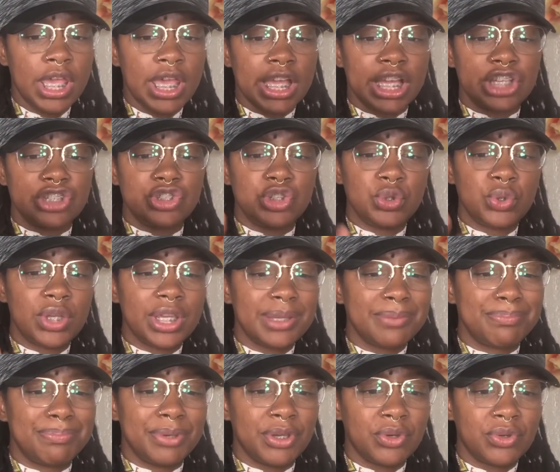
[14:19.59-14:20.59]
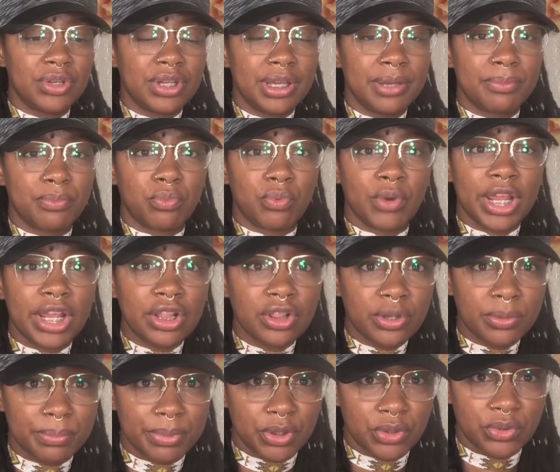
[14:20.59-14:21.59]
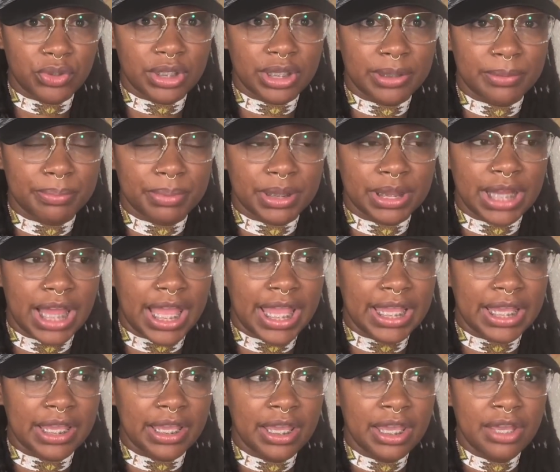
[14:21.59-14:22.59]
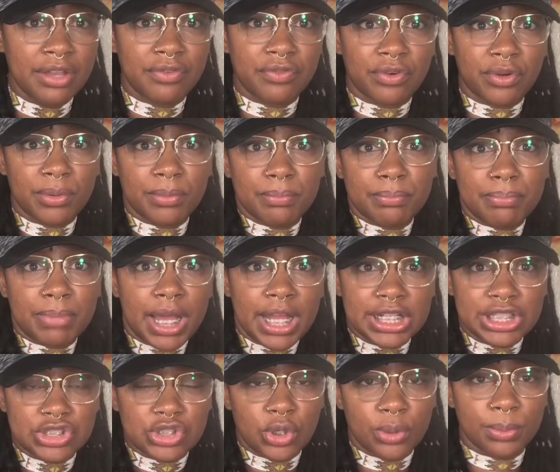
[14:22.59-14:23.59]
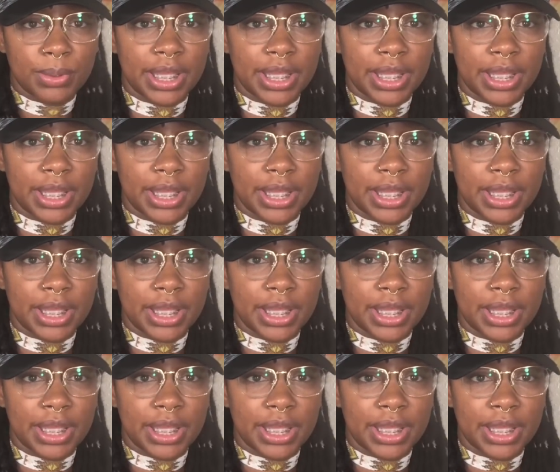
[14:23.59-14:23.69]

because you get buildup, regular buildup, like from body soap.